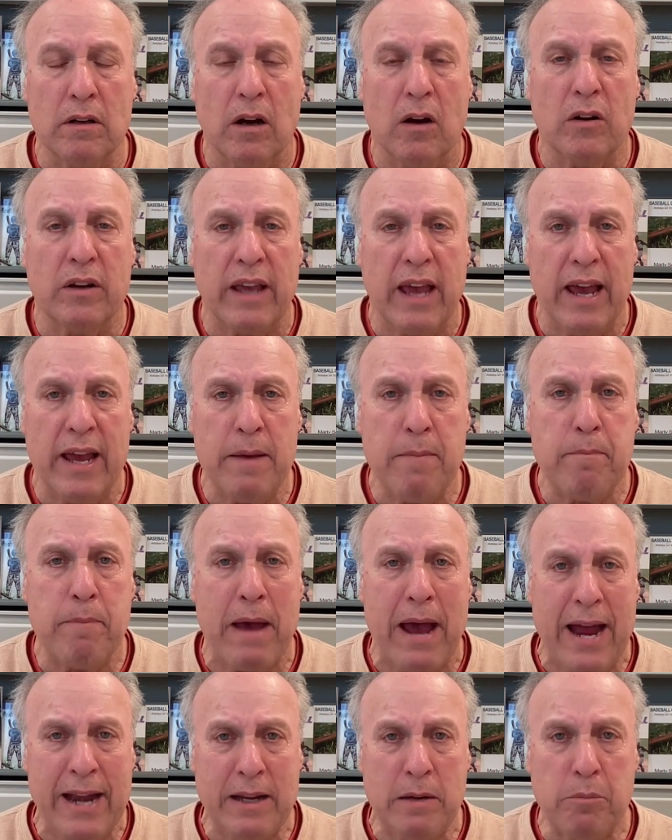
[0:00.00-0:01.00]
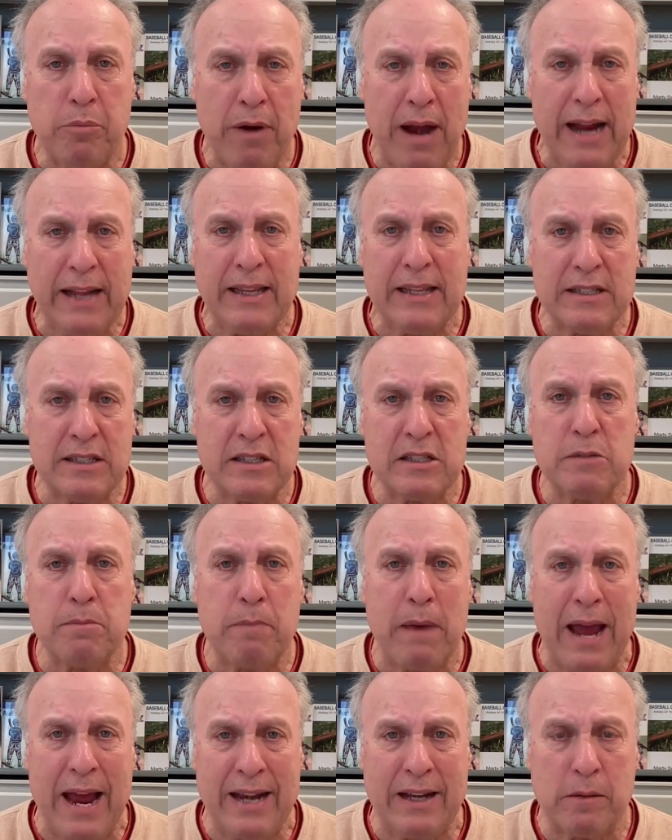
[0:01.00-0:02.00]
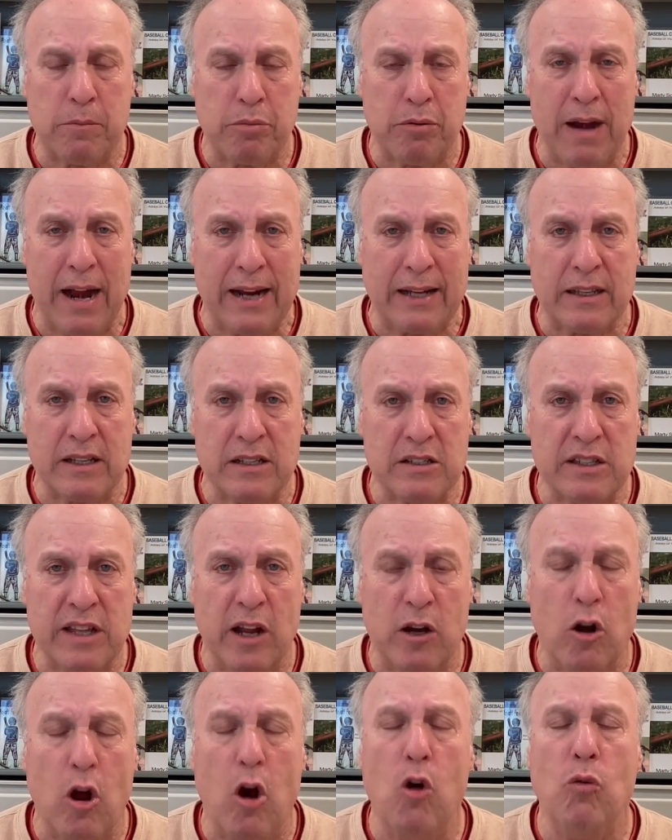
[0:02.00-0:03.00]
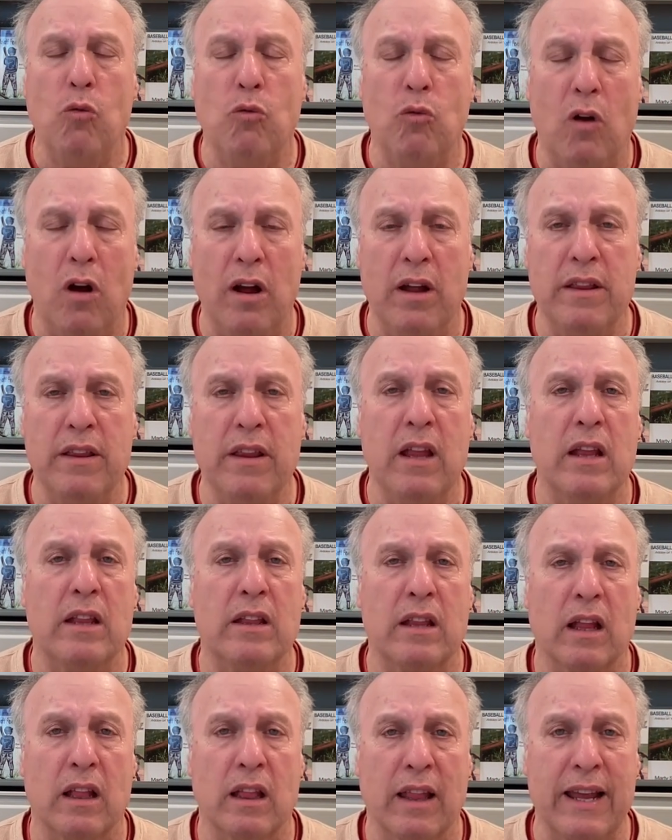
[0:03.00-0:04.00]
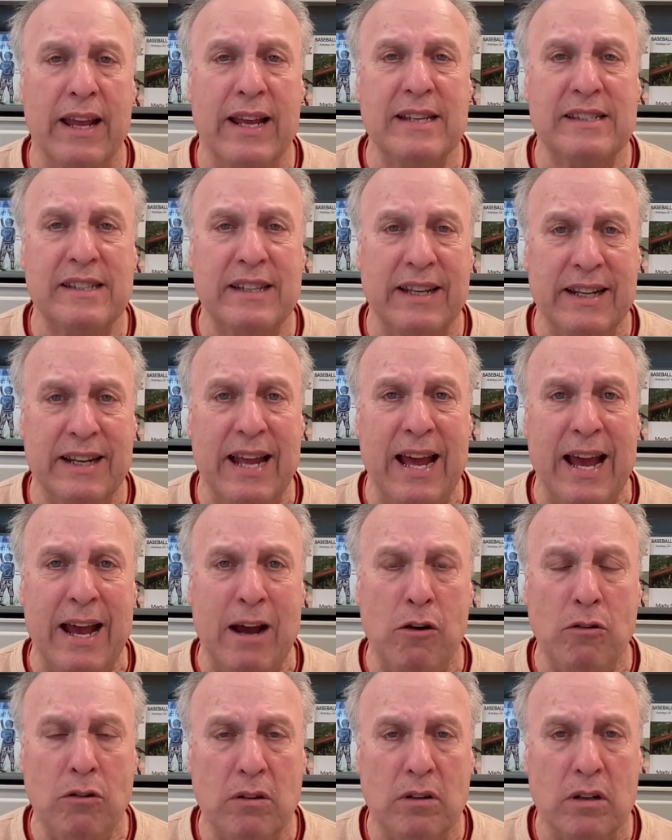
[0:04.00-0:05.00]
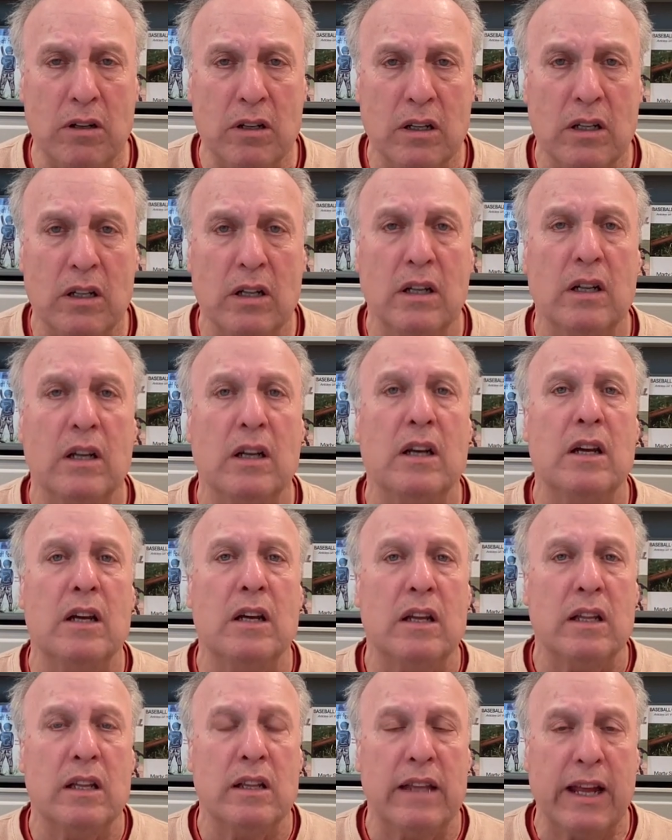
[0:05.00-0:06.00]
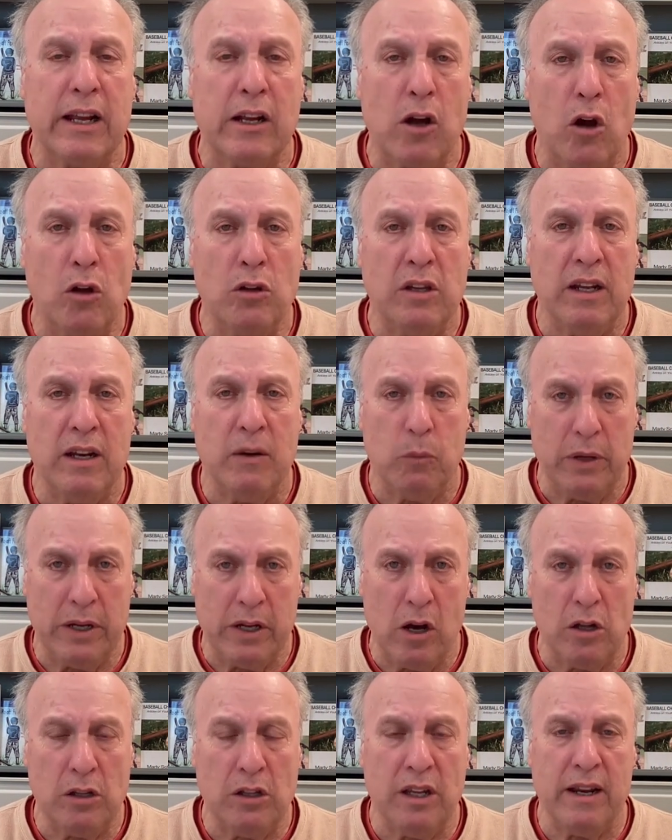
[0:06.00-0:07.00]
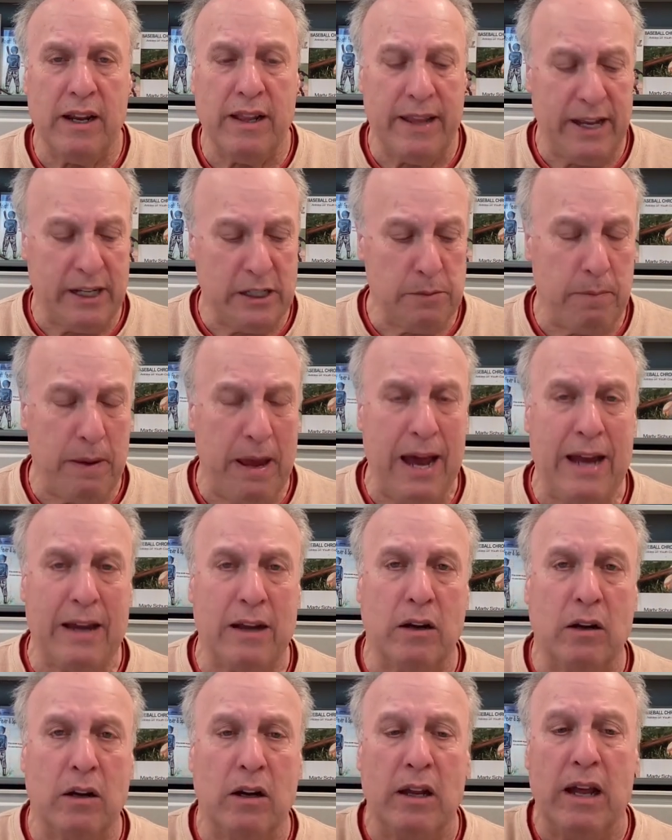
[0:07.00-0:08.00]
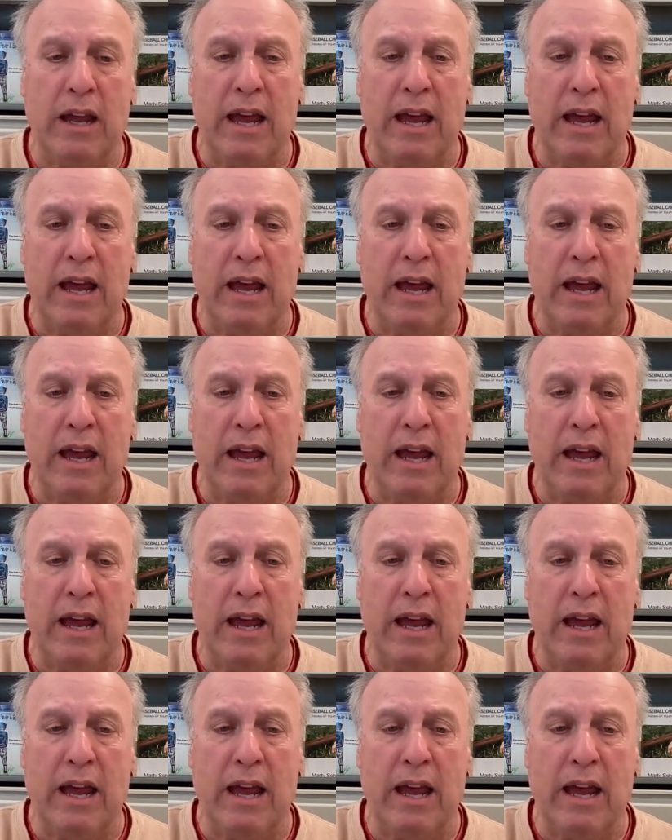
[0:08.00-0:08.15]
Okay, batting practice is batting practice. They don't run the last hit out. We go to the next batter.